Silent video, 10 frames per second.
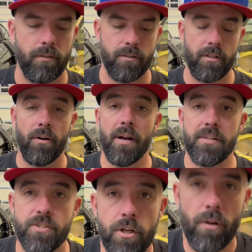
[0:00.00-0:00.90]
All right,
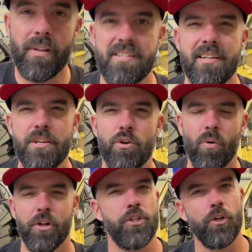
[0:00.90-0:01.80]
so let's say you
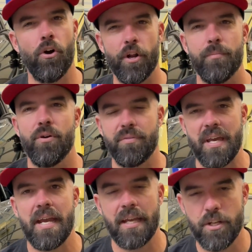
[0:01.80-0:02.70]
want your automotive
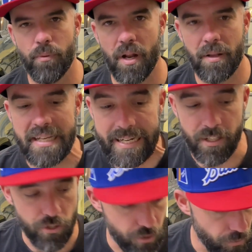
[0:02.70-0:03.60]
cake and you want to eat
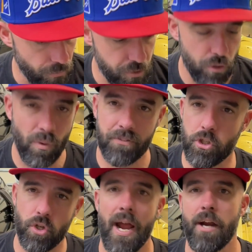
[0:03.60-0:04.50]
it too. You want the
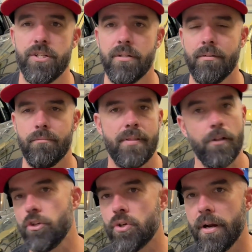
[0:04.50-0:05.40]
traction
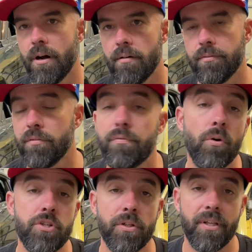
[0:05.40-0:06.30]
without the trade-off.
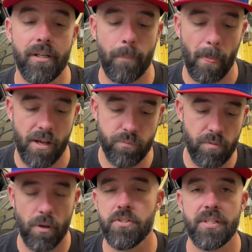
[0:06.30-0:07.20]
Unfortunately, as with
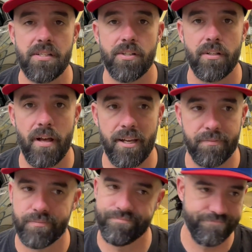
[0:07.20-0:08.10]
most things in
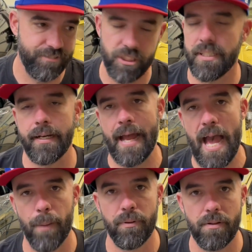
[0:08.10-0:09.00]
life, it's just not going to
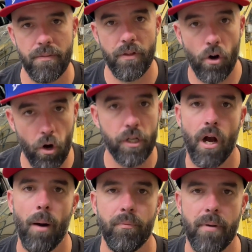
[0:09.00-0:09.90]
happen. There are
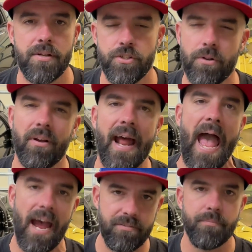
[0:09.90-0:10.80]
compromises that are going to
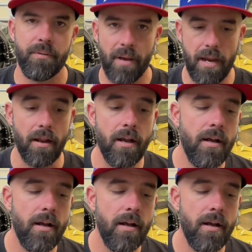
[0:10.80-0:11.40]
have to be made.